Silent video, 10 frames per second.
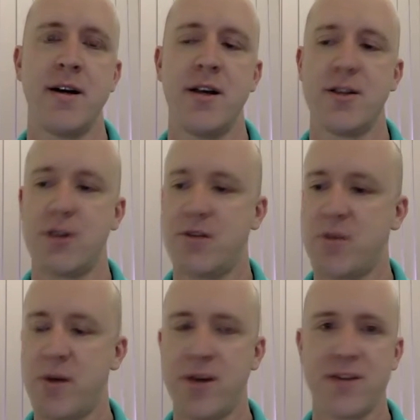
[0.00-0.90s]
So if the
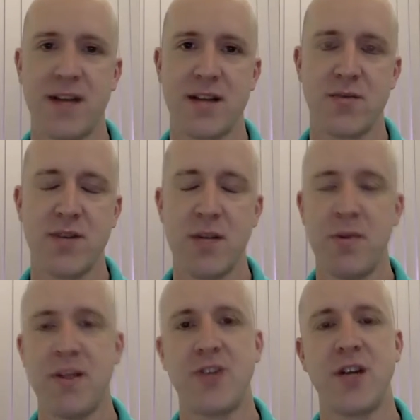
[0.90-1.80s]
person has a really
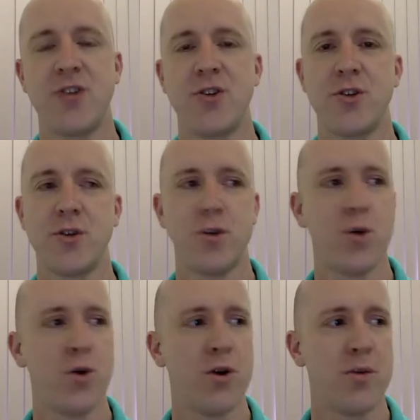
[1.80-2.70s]
busy schedule
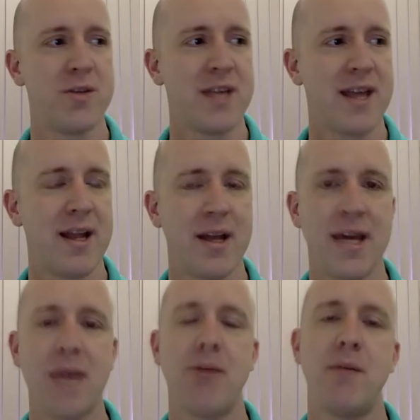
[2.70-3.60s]
or a particular
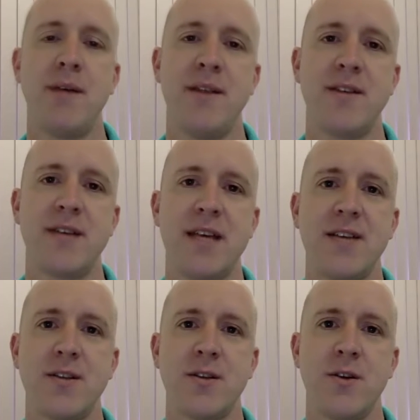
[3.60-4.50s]
key moment in the
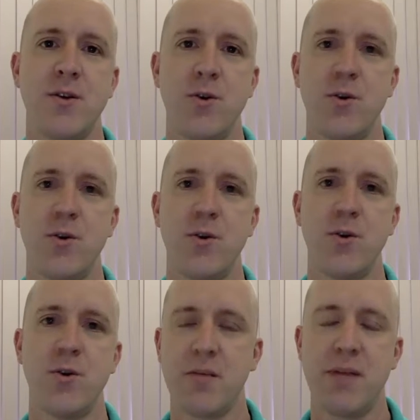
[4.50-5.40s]
season or you know
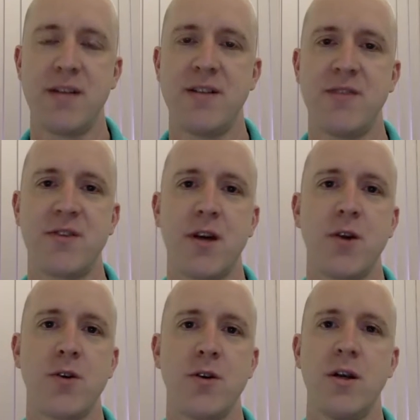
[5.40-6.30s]
competitive
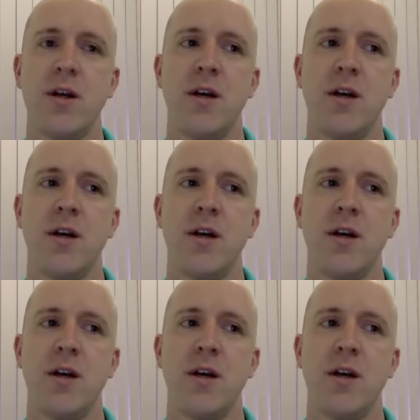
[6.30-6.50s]
cycle,